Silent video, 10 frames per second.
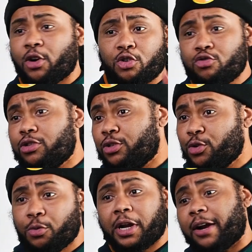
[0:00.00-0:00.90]
or you could
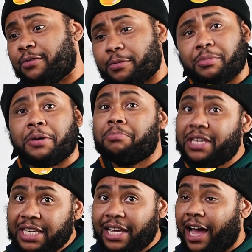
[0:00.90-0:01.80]
do whatever. But
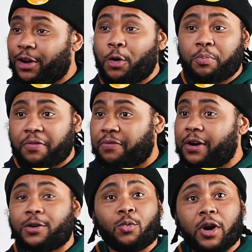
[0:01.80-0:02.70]
me, I don't
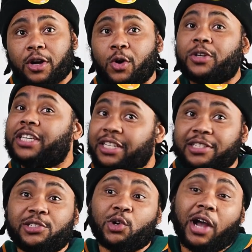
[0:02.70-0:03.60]
prefer to work on any
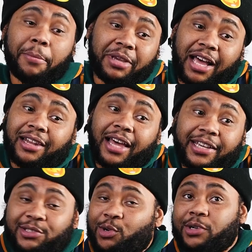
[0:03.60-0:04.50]
Jordan. I mean, I
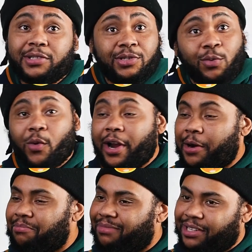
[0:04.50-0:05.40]
like Jordans to wear
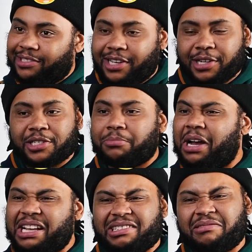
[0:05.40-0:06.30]
them, but
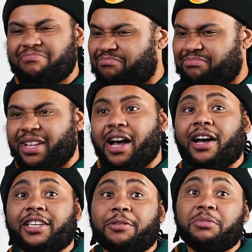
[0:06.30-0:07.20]
customizing,
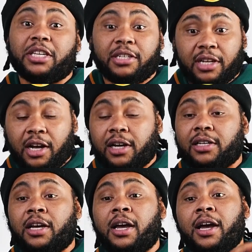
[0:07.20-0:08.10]
nah. Give me a Dunk,
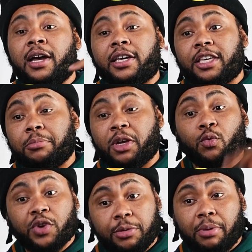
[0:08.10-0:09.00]
give me a
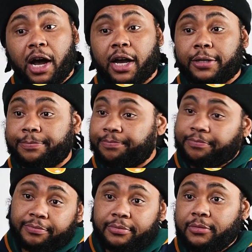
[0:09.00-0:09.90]
Reebok,
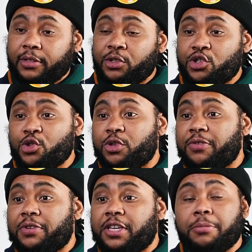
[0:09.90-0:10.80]
shoot,
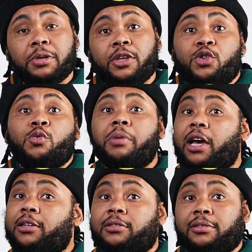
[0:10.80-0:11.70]
even give me a New
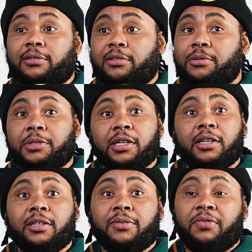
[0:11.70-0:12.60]
Balance. You know what I'm
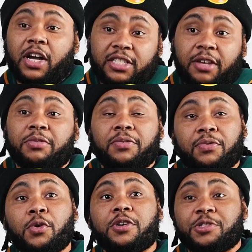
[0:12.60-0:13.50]
saying?
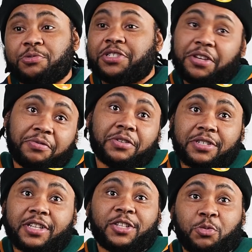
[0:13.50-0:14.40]
574 in
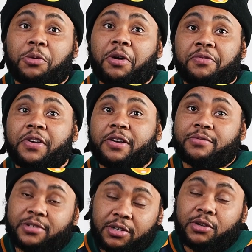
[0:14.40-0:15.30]
specifics. That's one of my
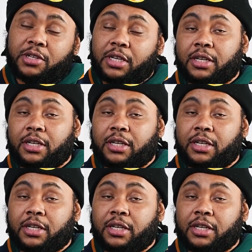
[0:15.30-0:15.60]
favorites. So yeah.